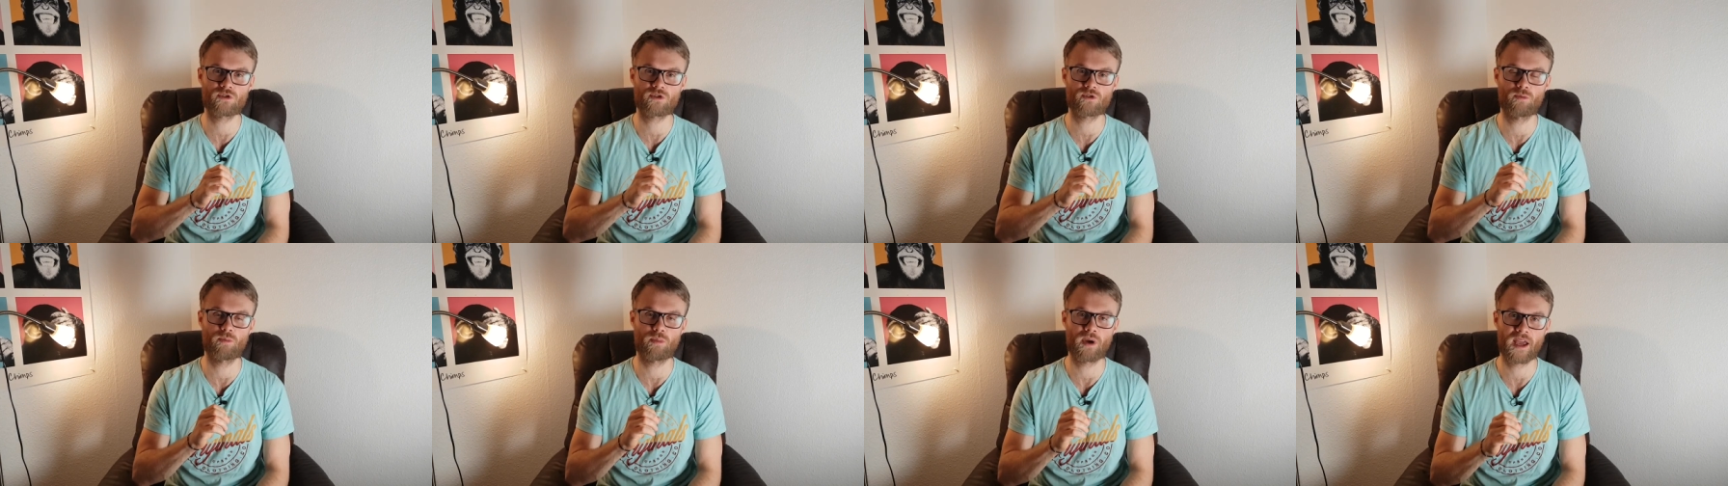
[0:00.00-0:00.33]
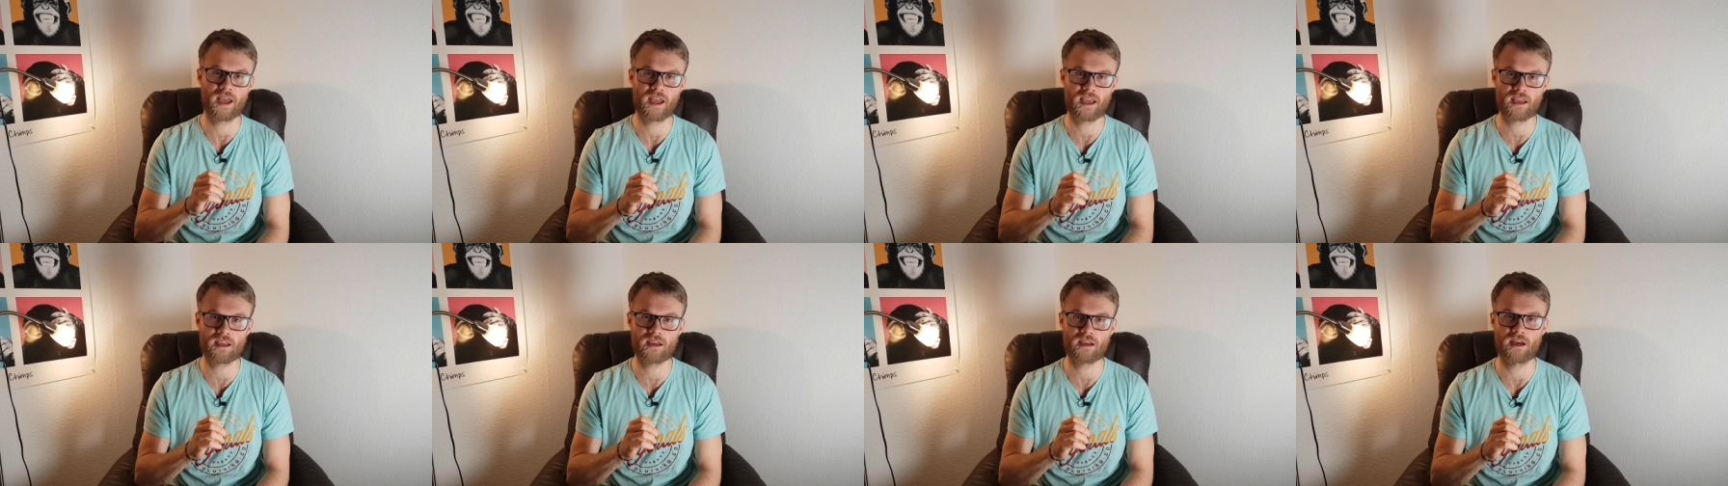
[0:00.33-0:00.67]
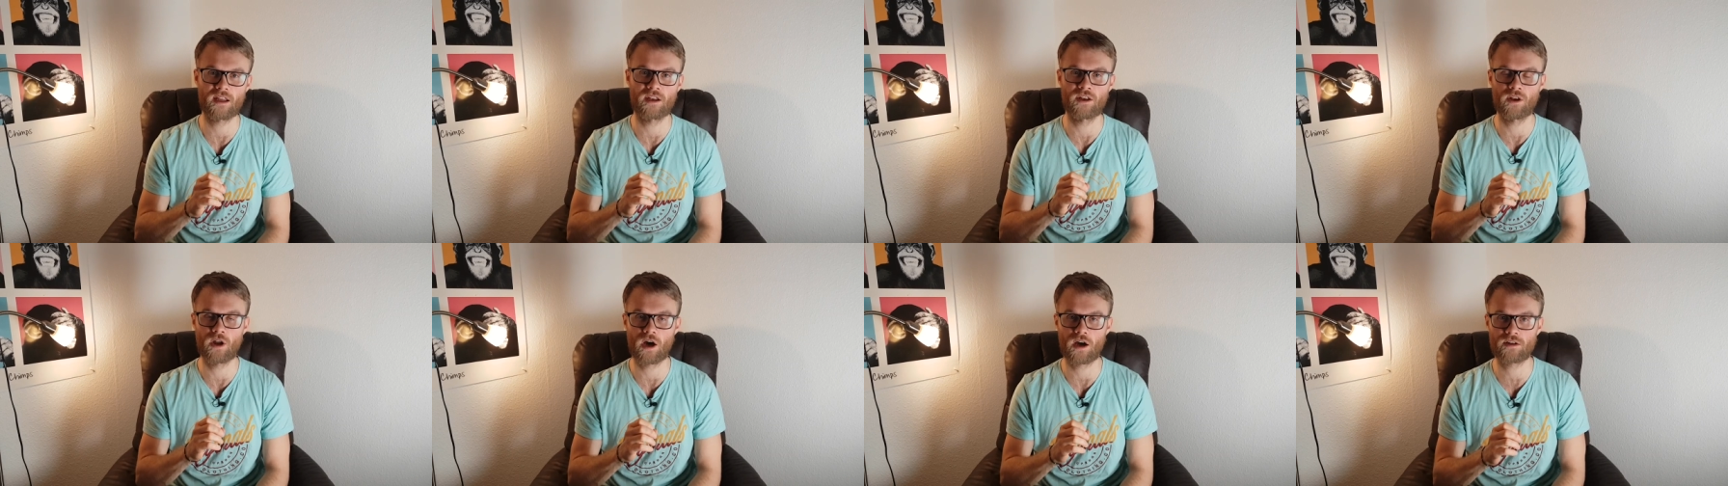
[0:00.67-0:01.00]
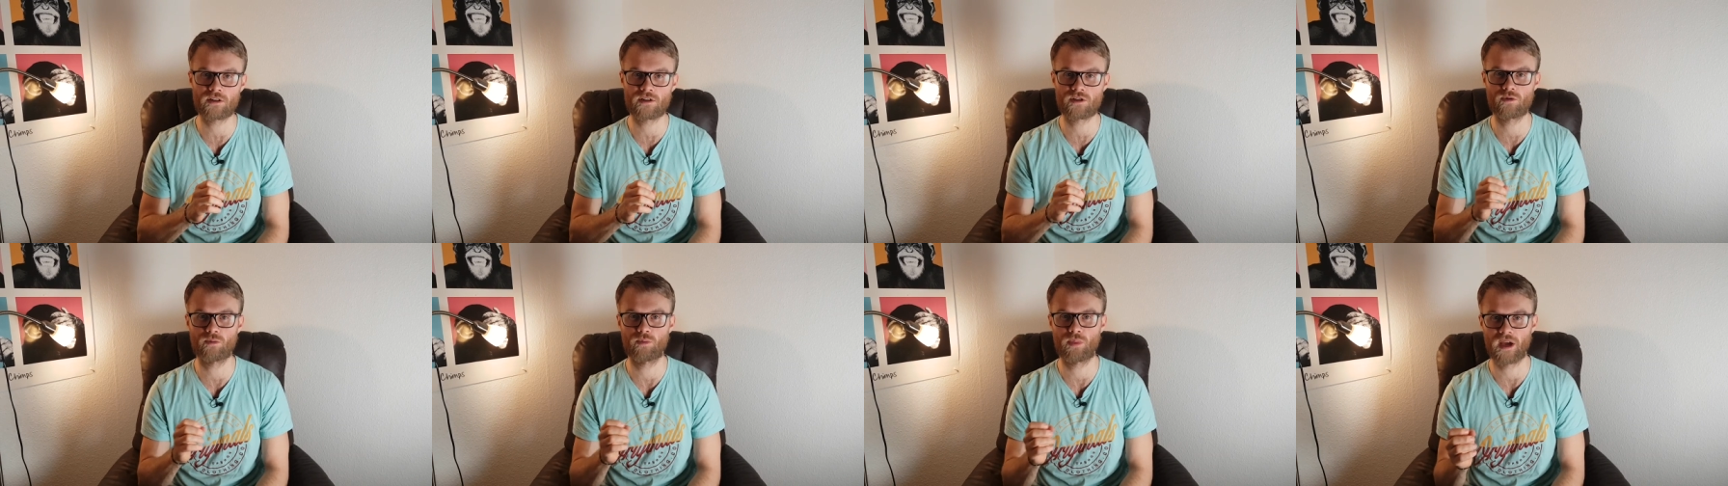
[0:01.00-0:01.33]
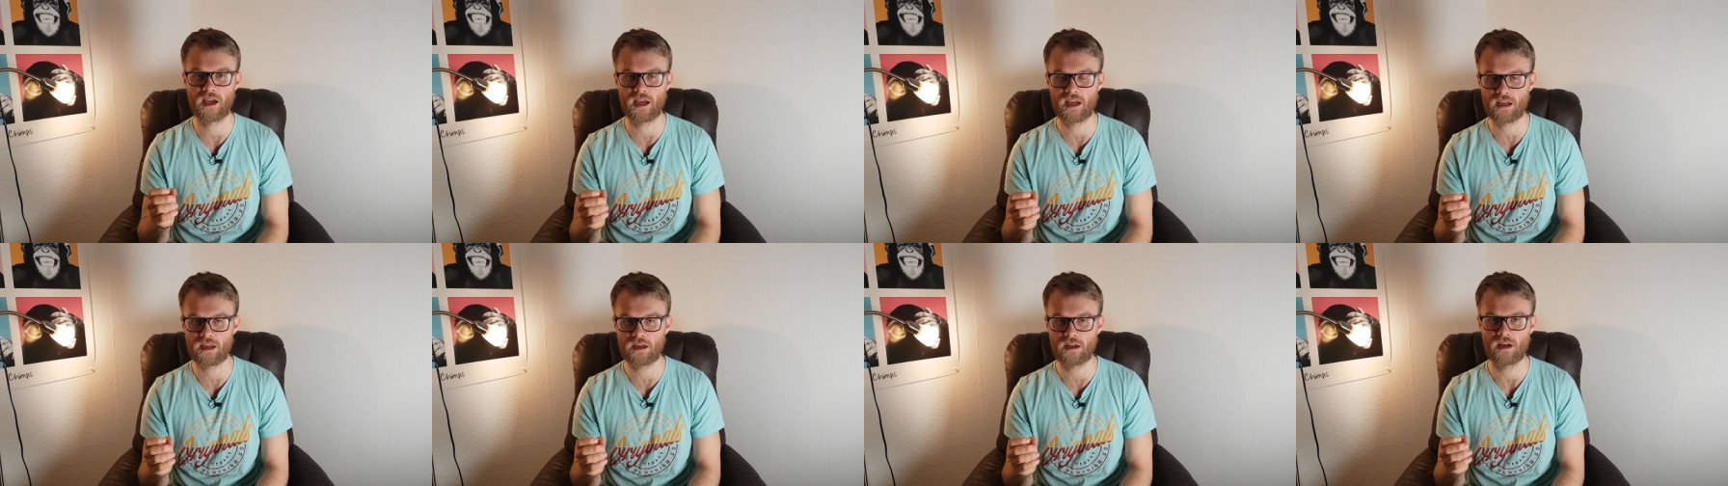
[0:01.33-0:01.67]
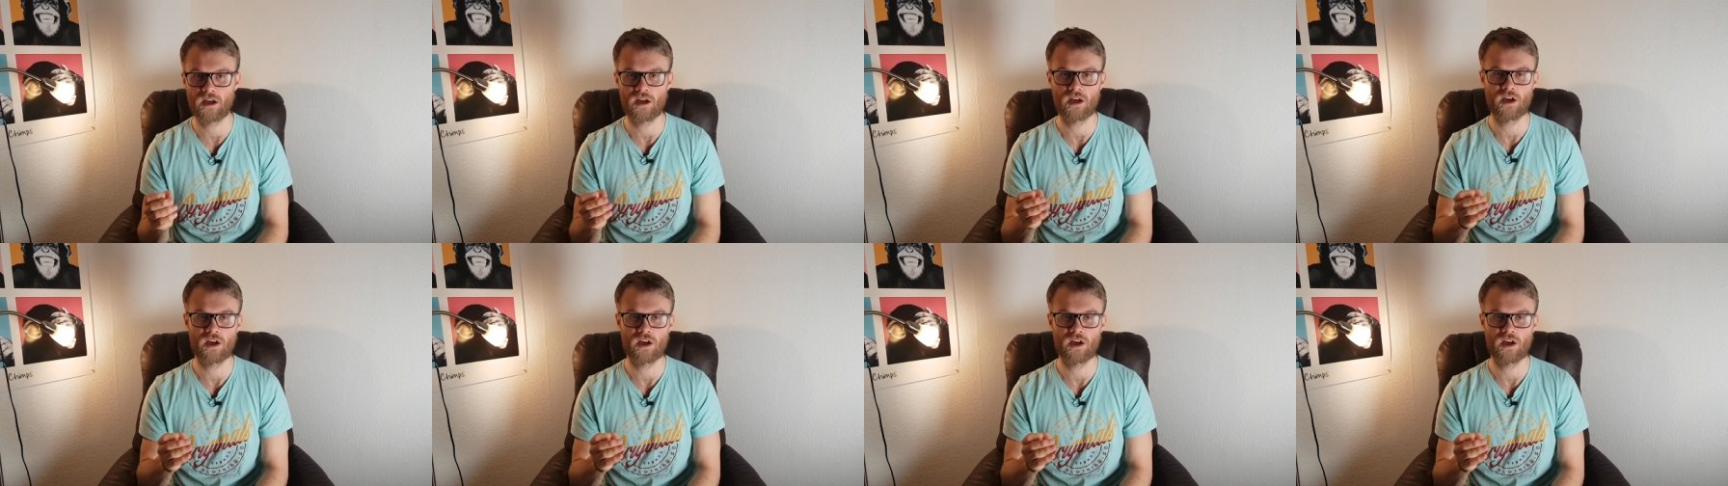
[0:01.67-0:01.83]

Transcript: to pay and not to pay